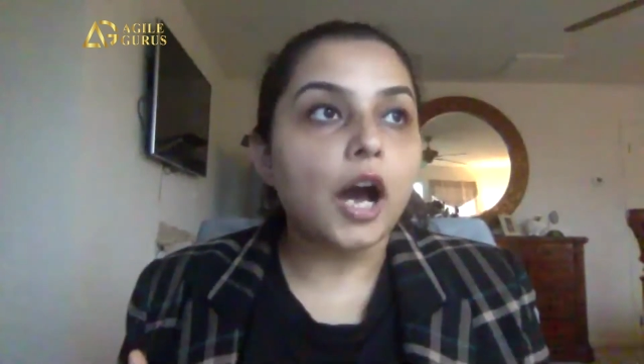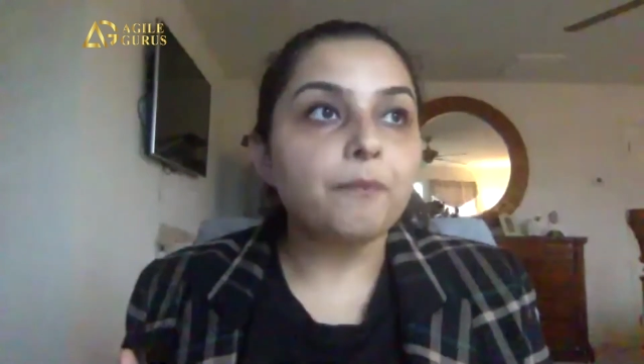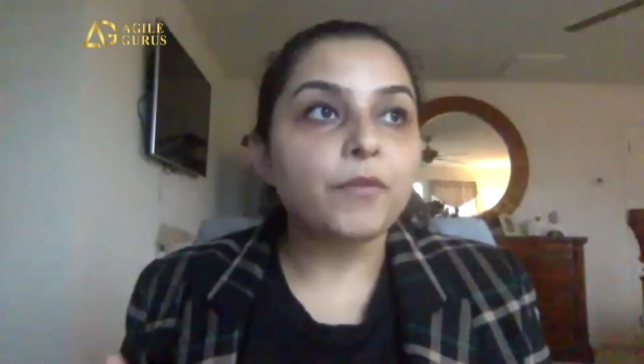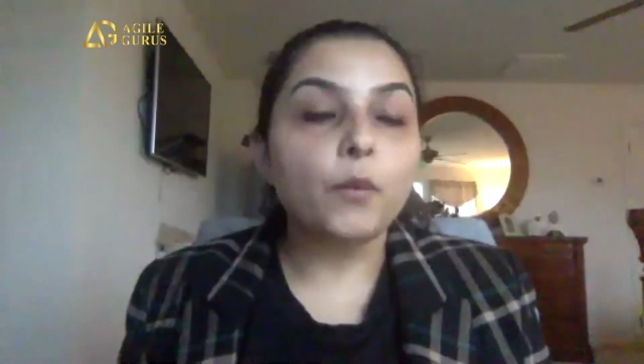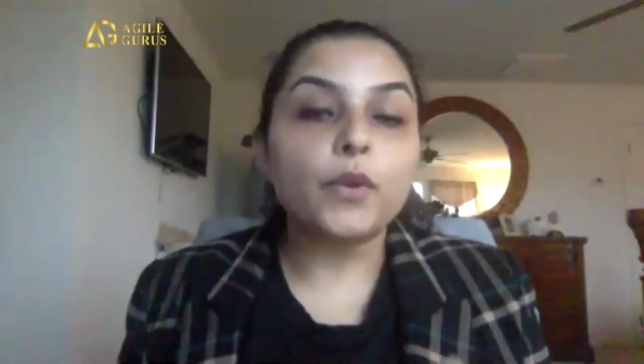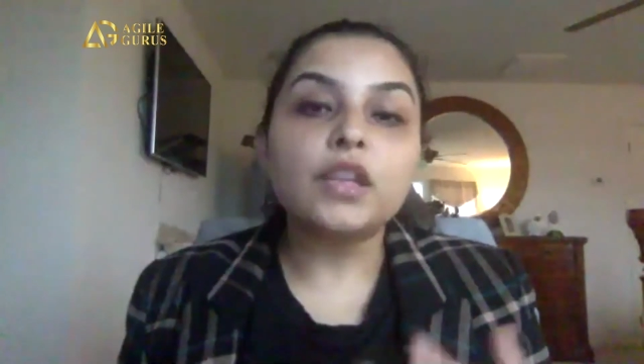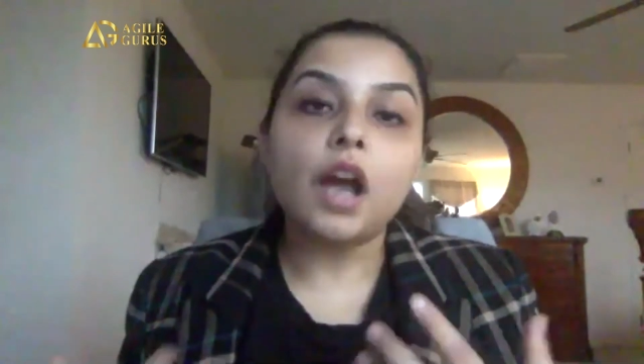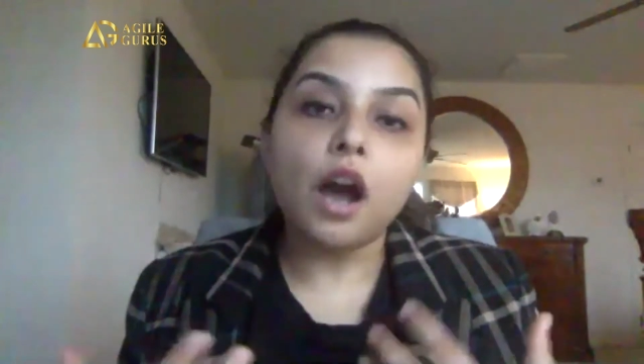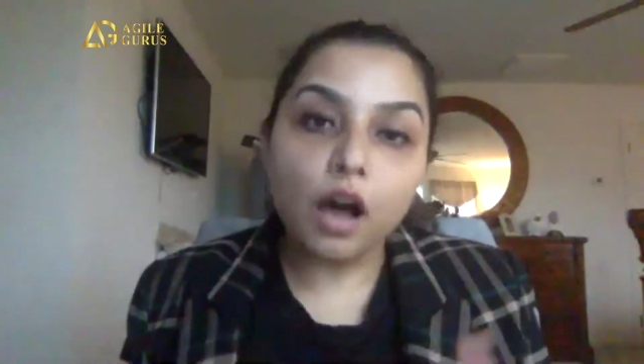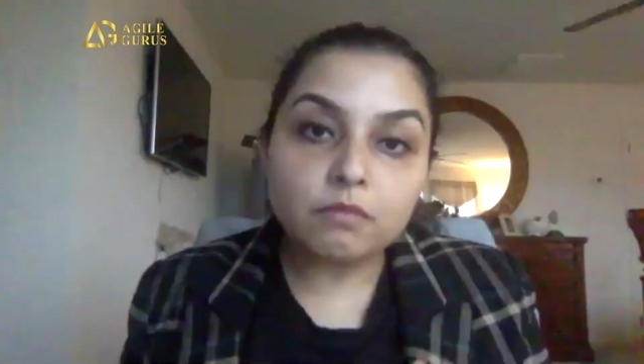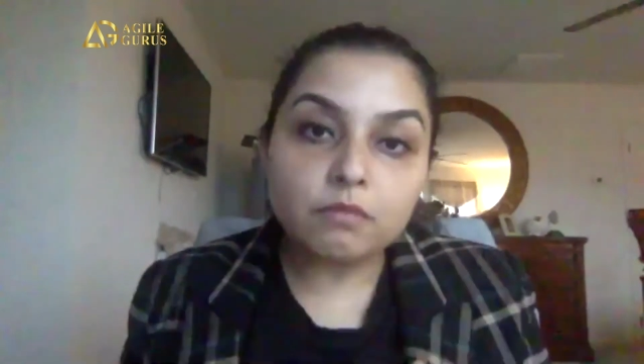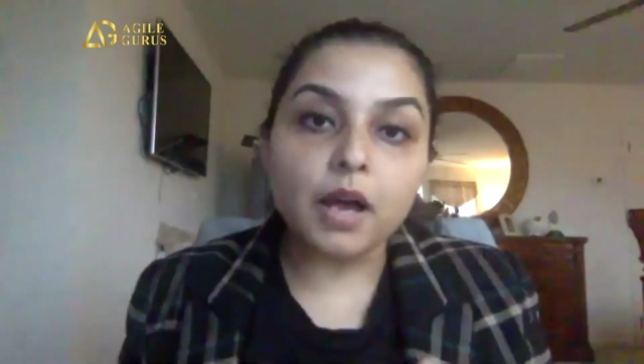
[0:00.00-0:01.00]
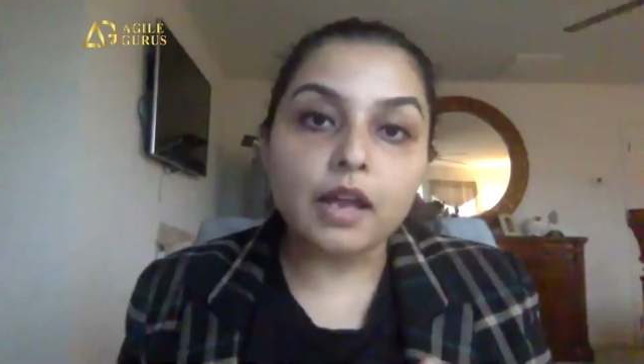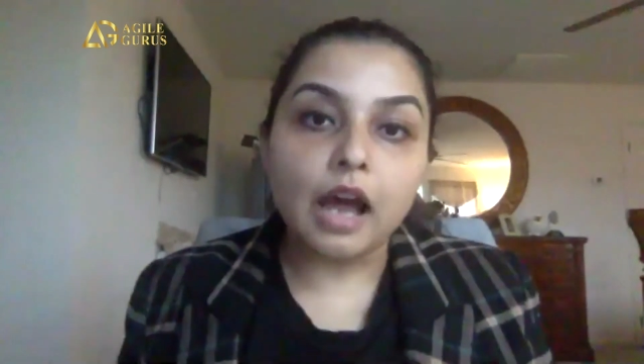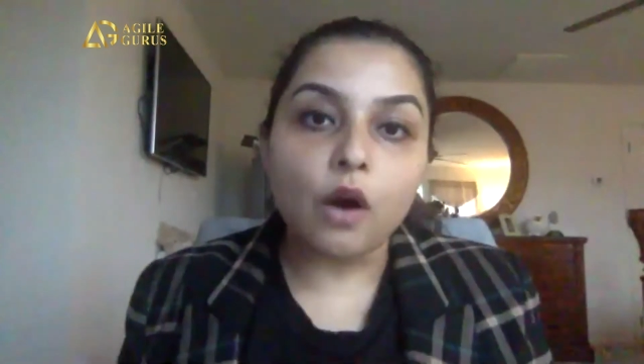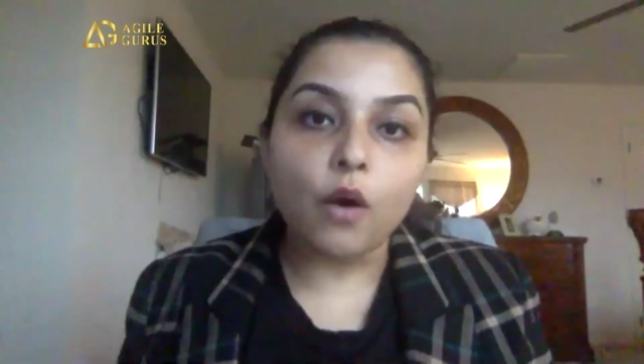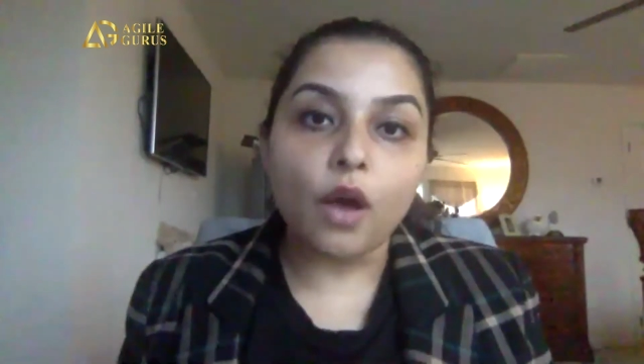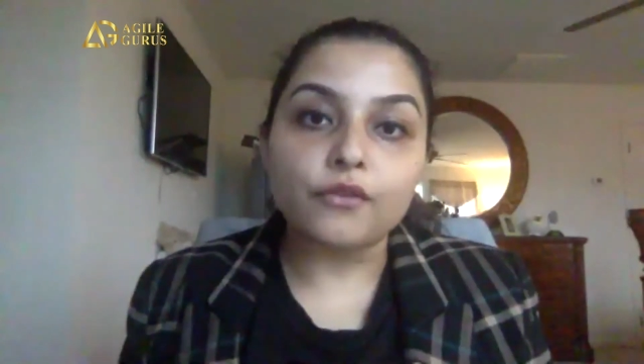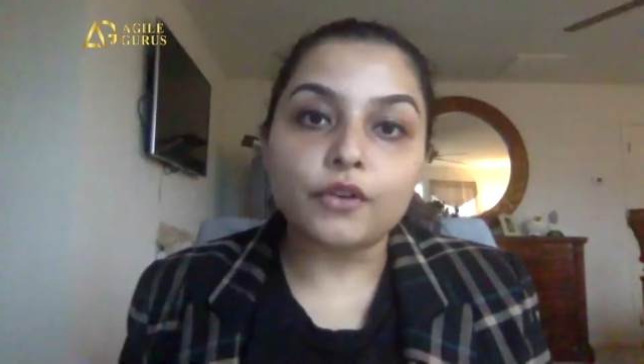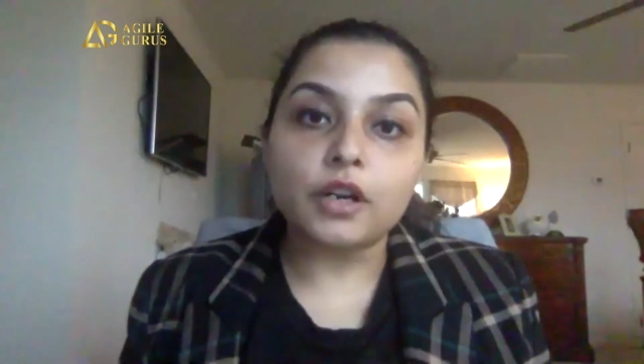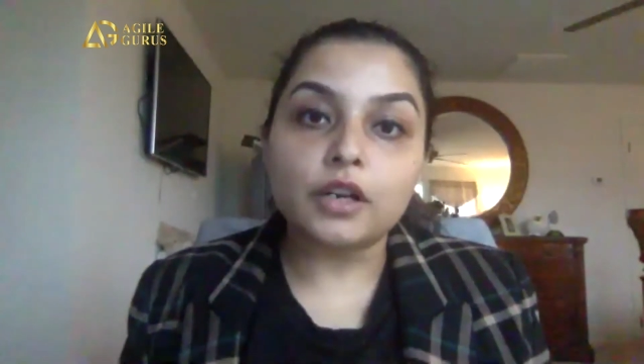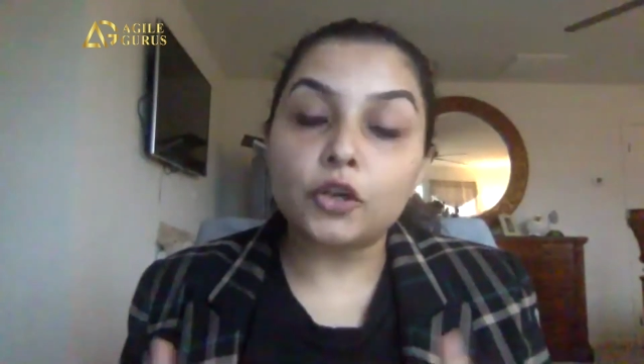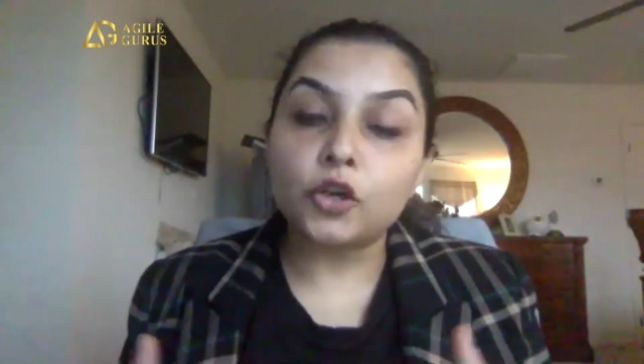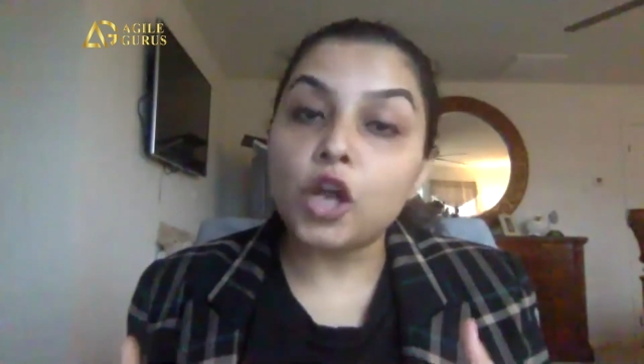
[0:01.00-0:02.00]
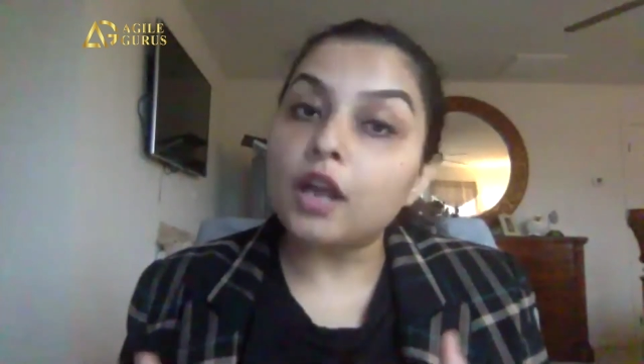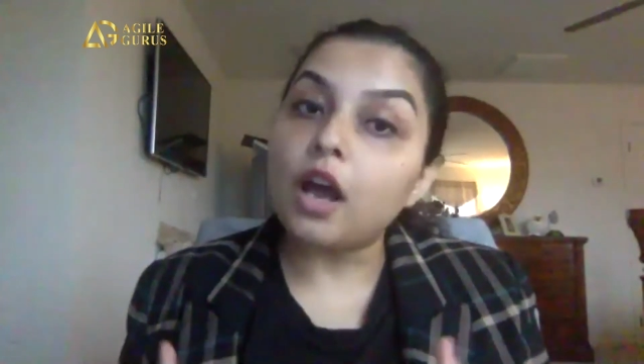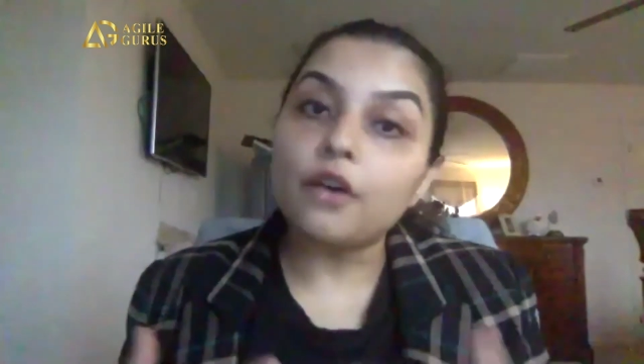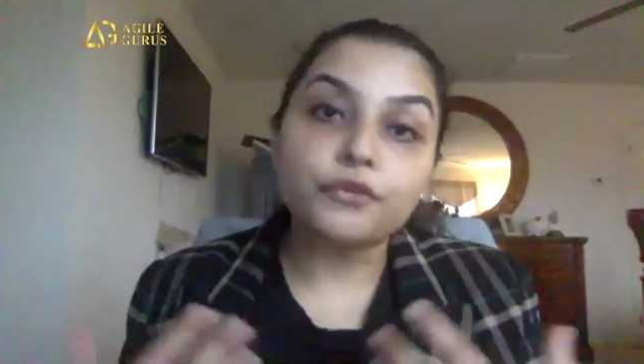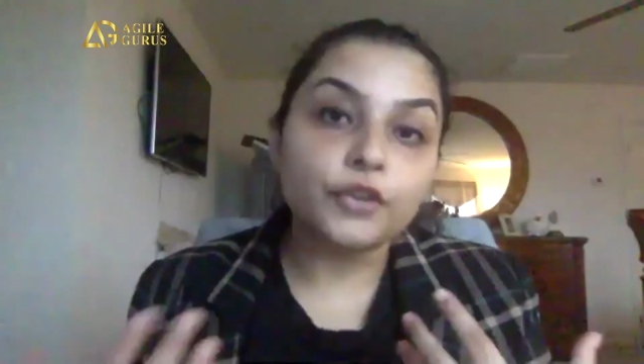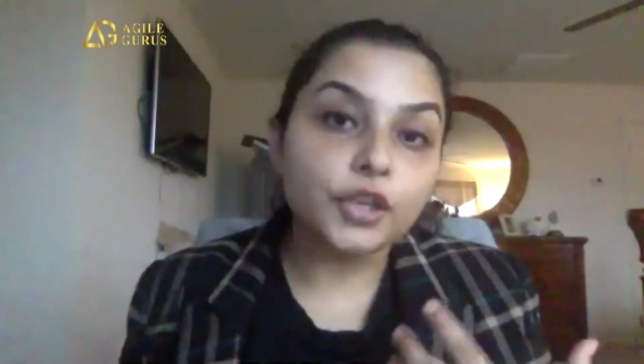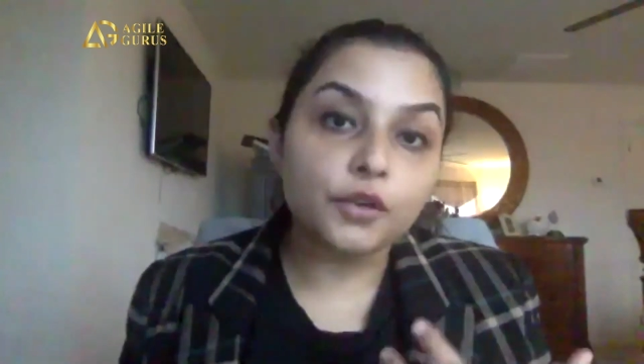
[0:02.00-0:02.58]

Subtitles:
With Kanban, however, they're not offering